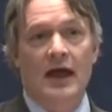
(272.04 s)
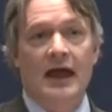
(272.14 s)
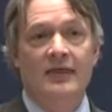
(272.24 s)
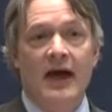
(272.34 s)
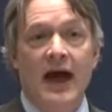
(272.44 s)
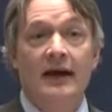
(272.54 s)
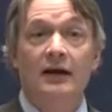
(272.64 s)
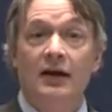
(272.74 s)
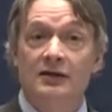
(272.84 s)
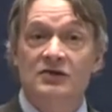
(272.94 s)
And
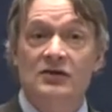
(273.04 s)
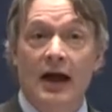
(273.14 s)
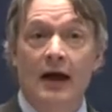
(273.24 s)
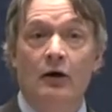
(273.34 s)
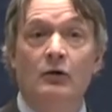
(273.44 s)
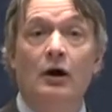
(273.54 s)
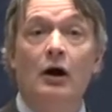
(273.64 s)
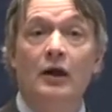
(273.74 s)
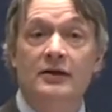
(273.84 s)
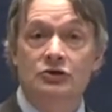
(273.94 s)
that cuts down
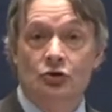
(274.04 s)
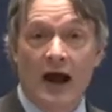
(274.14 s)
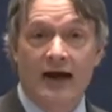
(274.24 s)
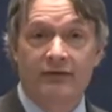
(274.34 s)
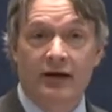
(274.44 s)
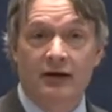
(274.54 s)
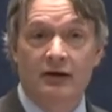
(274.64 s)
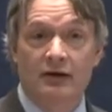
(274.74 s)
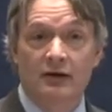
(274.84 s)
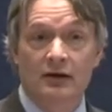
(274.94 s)
on the traffic.
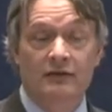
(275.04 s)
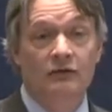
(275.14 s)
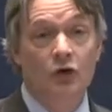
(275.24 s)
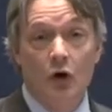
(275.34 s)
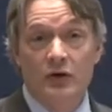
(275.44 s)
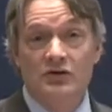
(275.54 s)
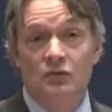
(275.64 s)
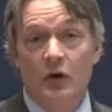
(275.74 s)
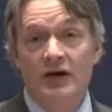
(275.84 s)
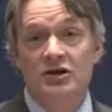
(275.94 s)
If you've
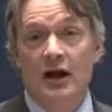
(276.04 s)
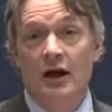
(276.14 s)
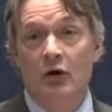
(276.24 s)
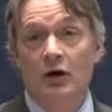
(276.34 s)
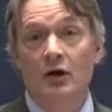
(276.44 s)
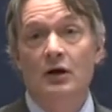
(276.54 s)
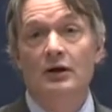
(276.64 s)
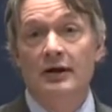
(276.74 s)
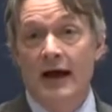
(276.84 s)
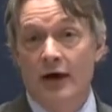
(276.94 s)
noticed, rush hour
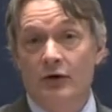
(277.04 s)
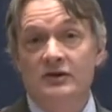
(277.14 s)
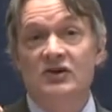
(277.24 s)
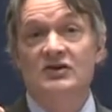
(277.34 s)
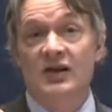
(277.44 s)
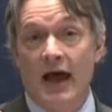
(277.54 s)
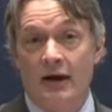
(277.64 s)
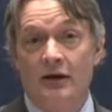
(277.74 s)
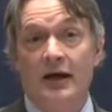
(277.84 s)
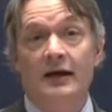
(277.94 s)
now is a
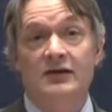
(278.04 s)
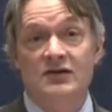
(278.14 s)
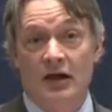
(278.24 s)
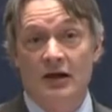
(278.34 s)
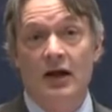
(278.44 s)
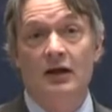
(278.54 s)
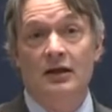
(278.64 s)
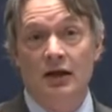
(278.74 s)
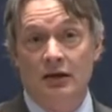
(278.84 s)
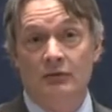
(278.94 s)
Saturday and a Sunday
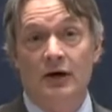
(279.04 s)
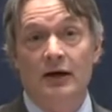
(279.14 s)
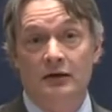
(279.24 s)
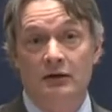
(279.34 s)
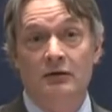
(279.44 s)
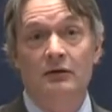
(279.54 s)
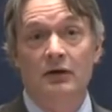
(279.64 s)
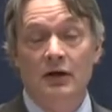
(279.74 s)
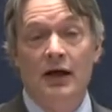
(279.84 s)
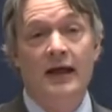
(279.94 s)
thing, right?
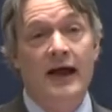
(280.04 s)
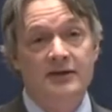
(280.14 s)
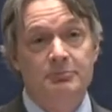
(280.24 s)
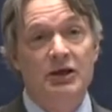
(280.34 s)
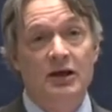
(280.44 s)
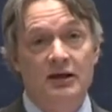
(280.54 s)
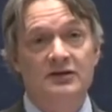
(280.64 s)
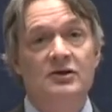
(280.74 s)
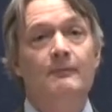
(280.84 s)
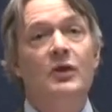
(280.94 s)
That's
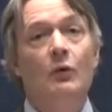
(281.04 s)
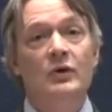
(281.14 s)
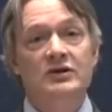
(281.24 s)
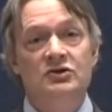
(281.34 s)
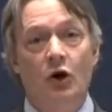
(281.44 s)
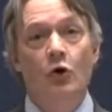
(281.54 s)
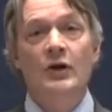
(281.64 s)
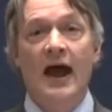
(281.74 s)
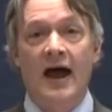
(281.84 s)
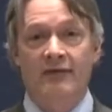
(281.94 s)
because we
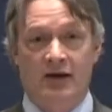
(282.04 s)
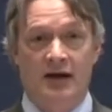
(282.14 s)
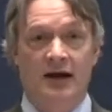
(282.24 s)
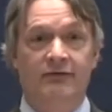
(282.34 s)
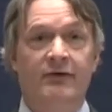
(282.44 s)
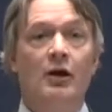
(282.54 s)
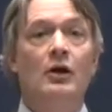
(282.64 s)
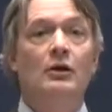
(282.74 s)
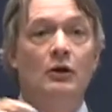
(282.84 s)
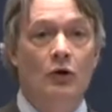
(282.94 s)
don't have enough
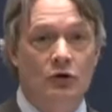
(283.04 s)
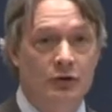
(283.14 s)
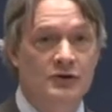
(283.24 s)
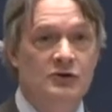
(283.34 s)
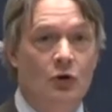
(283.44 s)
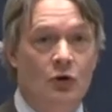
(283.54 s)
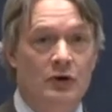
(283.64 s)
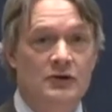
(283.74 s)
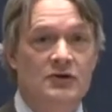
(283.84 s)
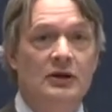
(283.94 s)
local
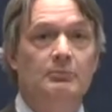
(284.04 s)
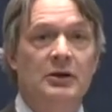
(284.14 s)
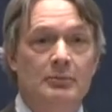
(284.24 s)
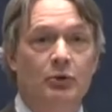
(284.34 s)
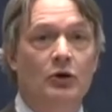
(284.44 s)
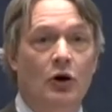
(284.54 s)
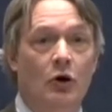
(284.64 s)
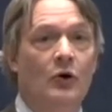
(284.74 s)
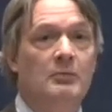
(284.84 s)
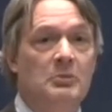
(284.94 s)
stores that people
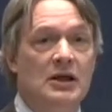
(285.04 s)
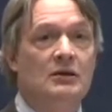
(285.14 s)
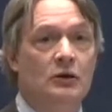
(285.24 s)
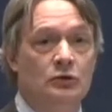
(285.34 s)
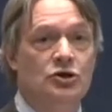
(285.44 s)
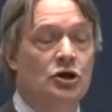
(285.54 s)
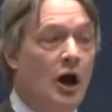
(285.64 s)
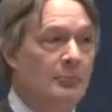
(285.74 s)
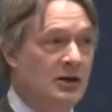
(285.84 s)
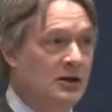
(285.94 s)
go and meet those
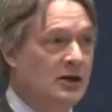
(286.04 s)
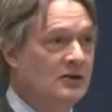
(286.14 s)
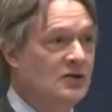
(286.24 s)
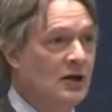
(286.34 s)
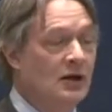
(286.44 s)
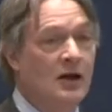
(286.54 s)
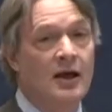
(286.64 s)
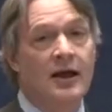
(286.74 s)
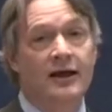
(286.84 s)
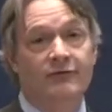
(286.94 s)
shopping needs in,
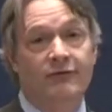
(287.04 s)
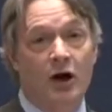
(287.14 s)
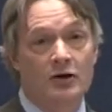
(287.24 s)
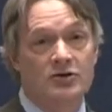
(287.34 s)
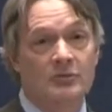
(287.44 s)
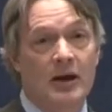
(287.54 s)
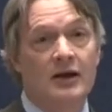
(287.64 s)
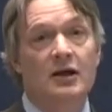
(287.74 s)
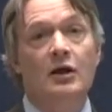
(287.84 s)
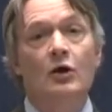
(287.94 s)
and far too
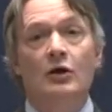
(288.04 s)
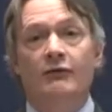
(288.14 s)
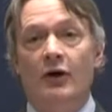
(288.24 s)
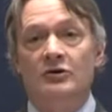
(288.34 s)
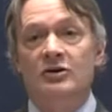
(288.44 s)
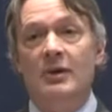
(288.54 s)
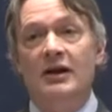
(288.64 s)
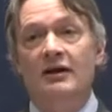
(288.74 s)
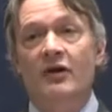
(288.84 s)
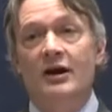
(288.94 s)
many
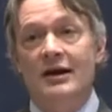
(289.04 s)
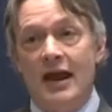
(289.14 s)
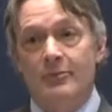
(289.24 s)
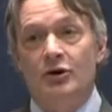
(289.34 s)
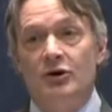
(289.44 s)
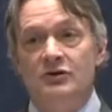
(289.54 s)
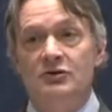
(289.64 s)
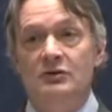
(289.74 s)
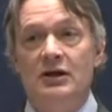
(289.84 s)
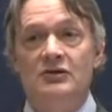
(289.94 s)
of our neighborhood
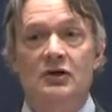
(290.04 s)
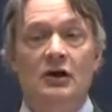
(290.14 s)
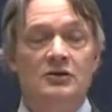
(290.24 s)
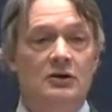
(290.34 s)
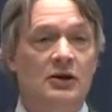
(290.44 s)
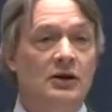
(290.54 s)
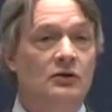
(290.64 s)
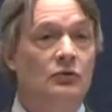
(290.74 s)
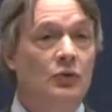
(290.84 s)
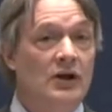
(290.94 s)
streets are turning
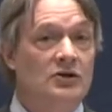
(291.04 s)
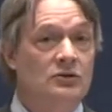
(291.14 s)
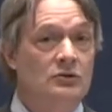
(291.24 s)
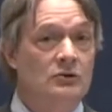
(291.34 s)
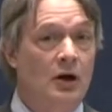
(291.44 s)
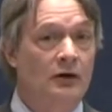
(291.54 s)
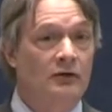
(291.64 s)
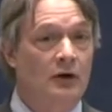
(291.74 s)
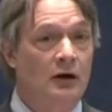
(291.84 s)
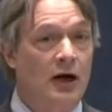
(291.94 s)
into regional
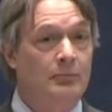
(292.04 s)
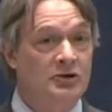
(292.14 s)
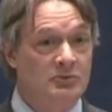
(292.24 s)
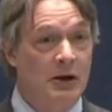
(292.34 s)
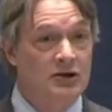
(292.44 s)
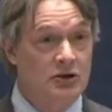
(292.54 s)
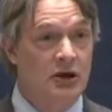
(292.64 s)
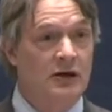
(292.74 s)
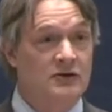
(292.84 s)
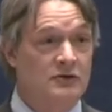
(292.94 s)
draws that are
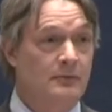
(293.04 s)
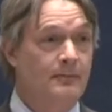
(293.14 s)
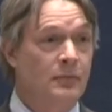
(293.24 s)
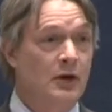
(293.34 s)
hyper-specialized.